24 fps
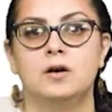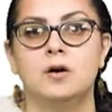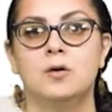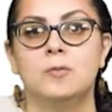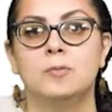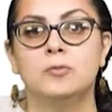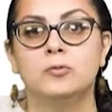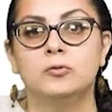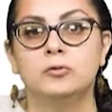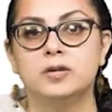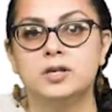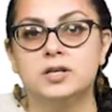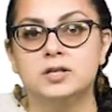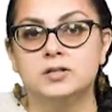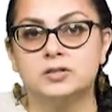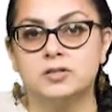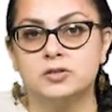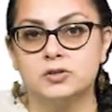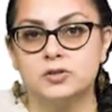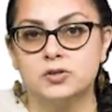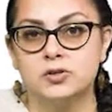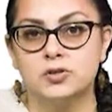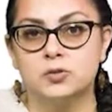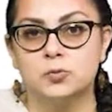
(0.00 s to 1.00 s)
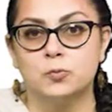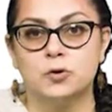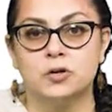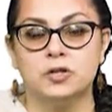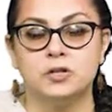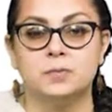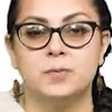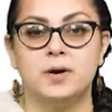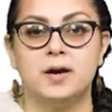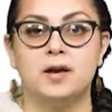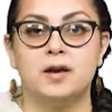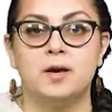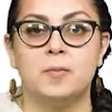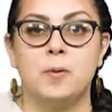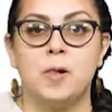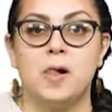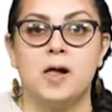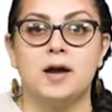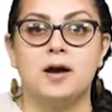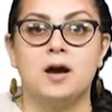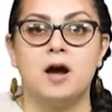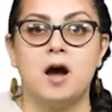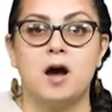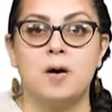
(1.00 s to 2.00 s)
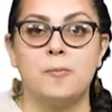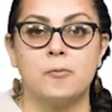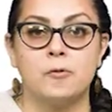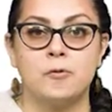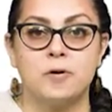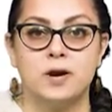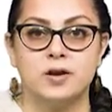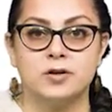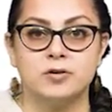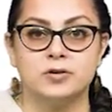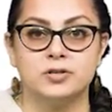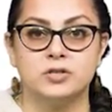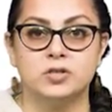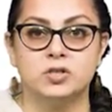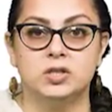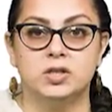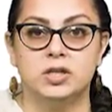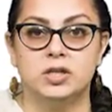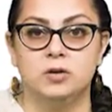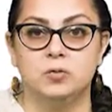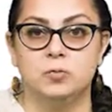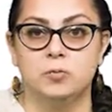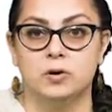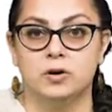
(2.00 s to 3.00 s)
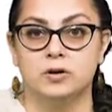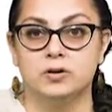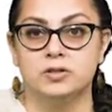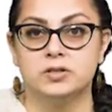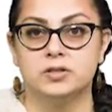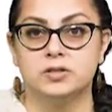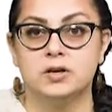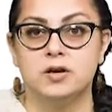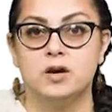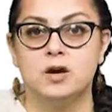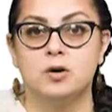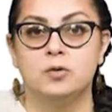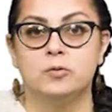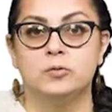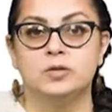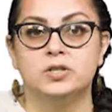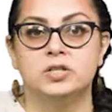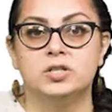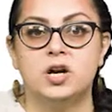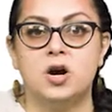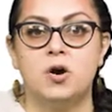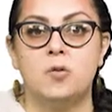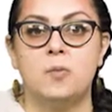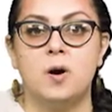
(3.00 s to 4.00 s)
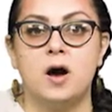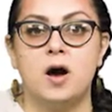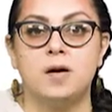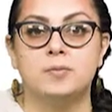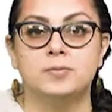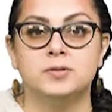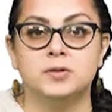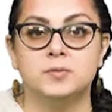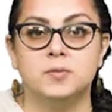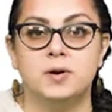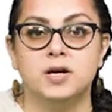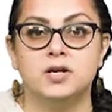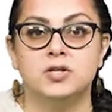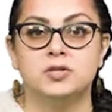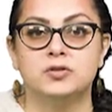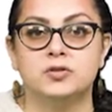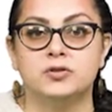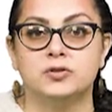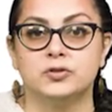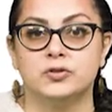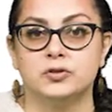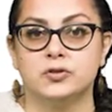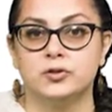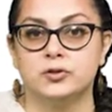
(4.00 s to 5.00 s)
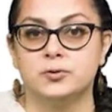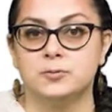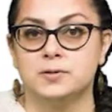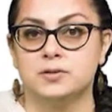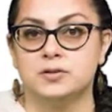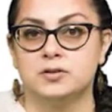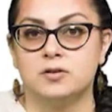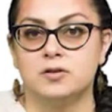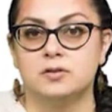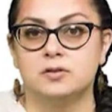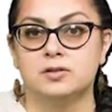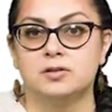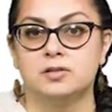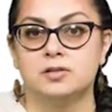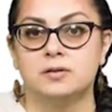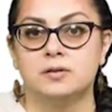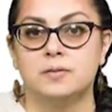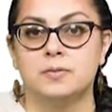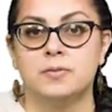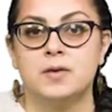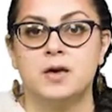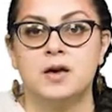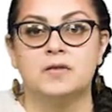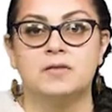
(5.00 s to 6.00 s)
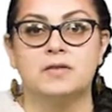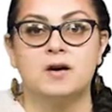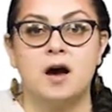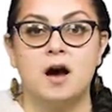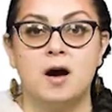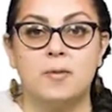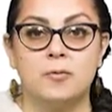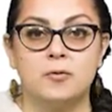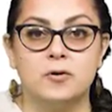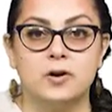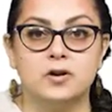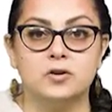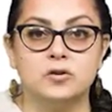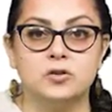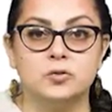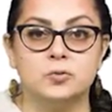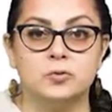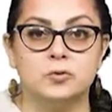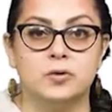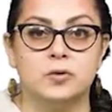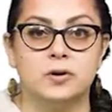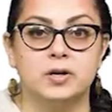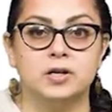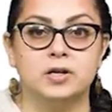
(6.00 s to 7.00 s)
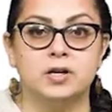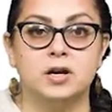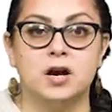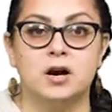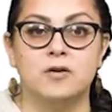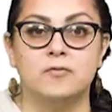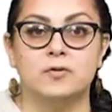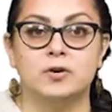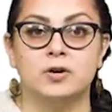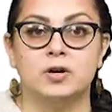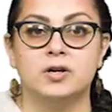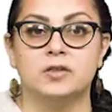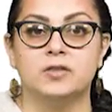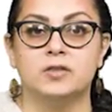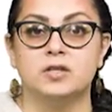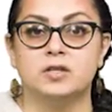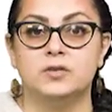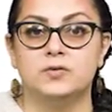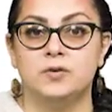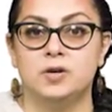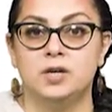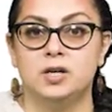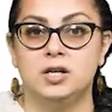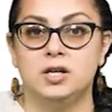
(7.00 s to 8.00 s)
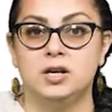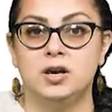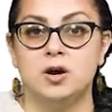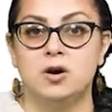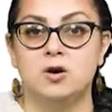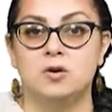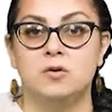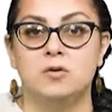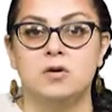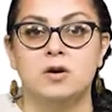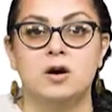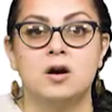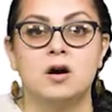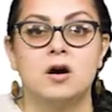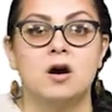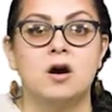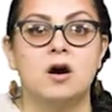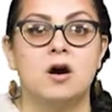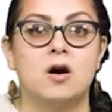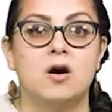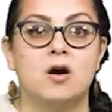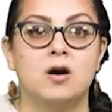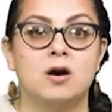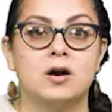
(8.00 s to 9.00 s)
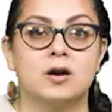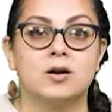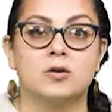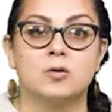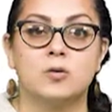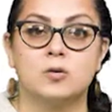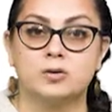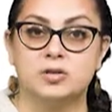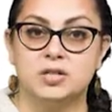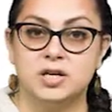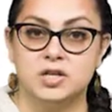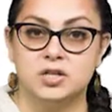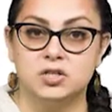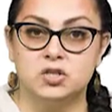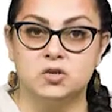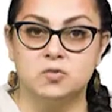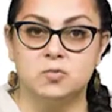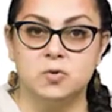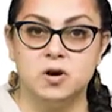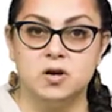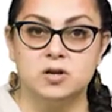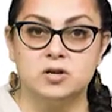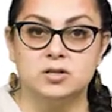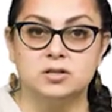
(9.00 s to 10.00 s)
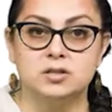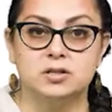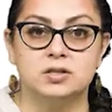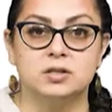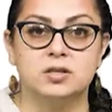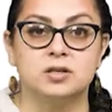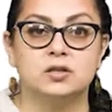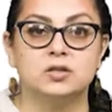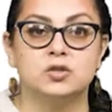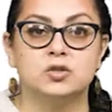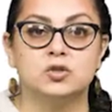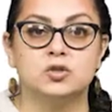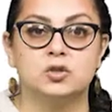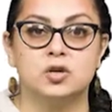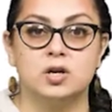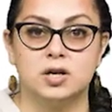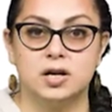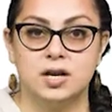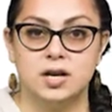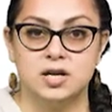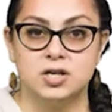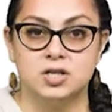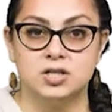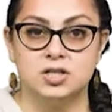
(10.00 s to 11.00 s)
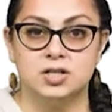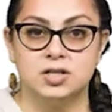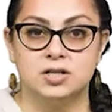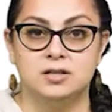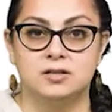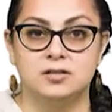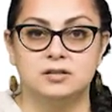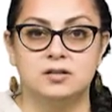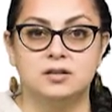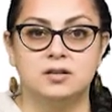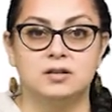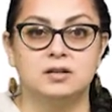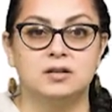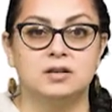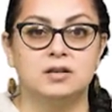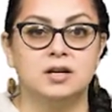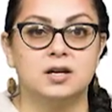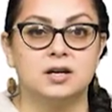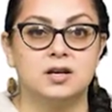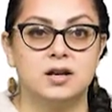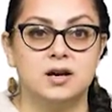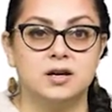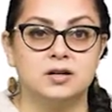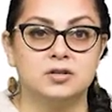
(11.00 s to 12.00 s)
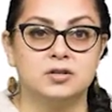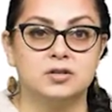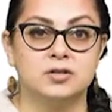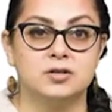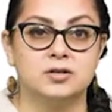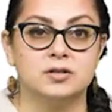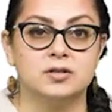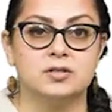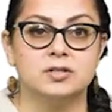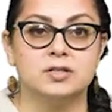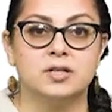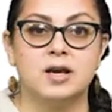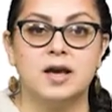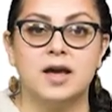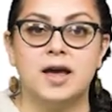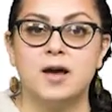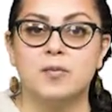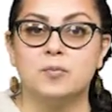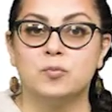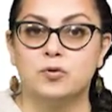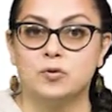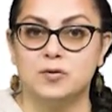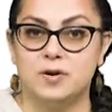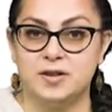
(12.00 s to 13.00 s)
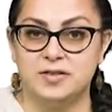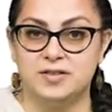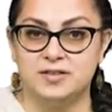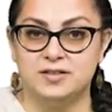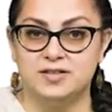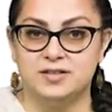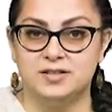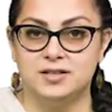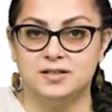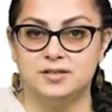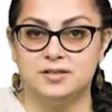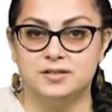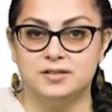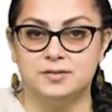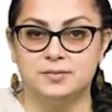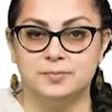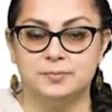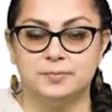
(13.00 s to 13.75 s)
Boolean search works by applying operators to keywords, which help optimize your search results. The operators we're going to cover in this video are quotation marks, truncation, connectors, and parentheses.